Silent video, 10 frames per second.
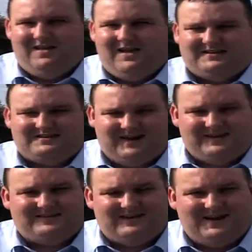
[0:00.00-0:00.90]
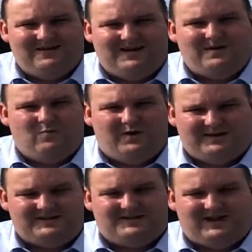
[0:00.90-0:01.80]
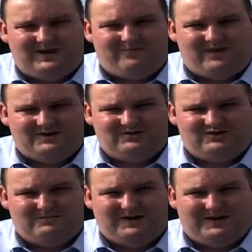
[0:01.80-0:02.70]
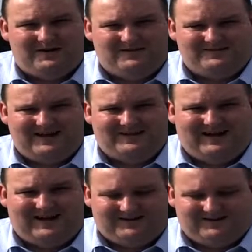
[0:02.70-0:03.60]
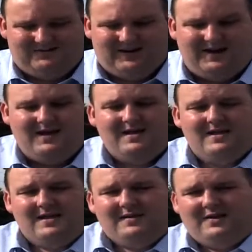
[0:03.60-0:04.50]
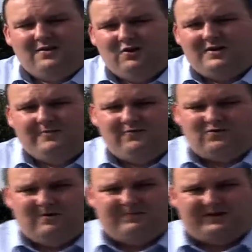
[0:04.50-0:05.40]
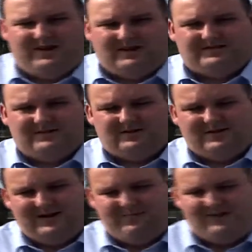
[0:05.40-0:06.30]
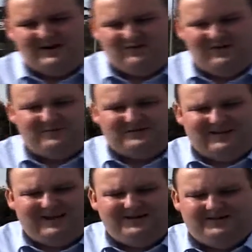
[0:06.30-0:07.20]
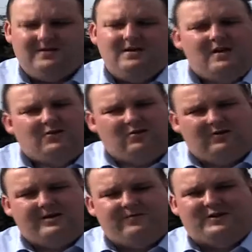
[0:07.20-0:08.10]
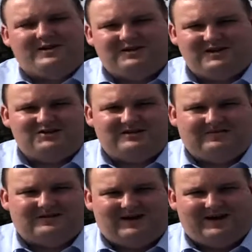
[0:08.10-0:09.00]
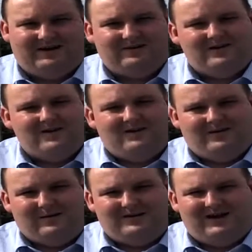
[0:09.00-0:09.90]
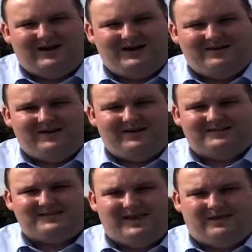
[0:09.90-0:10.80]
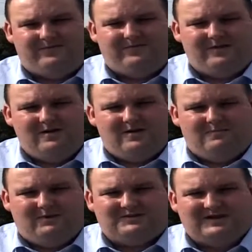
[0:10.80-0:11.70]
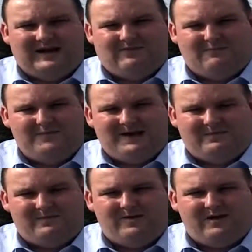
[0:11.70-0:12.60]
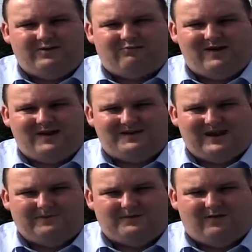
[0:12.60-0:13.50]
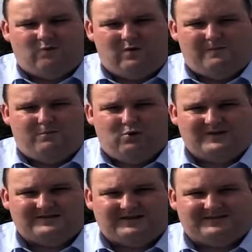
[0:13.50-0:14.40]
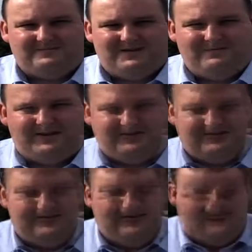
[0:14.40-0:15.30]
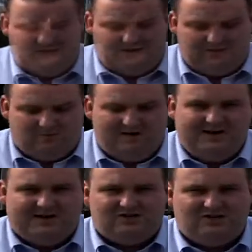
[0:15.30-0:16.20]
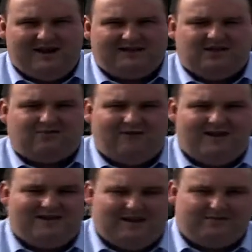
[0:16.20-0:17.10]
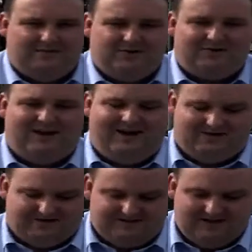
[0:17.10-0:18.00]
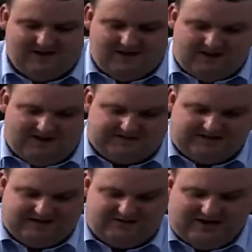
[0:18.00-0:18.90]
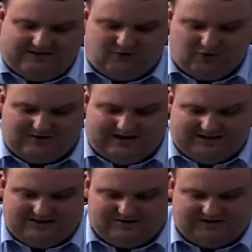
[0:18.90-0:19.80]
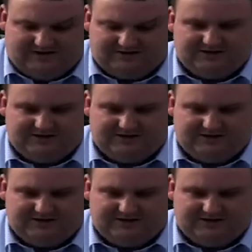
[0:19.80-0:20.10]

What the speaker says: It states clearly what each tire pressure should be set at. Okay, now they're looking for a couple of things. So the tire pressure, as we said, they're looking for the condition of the tire. Now a tire in itself must have a minimum tread depth of 1.6 millimeters. Now the way you can check the tread depth of your tires is to actually have a look at your tires.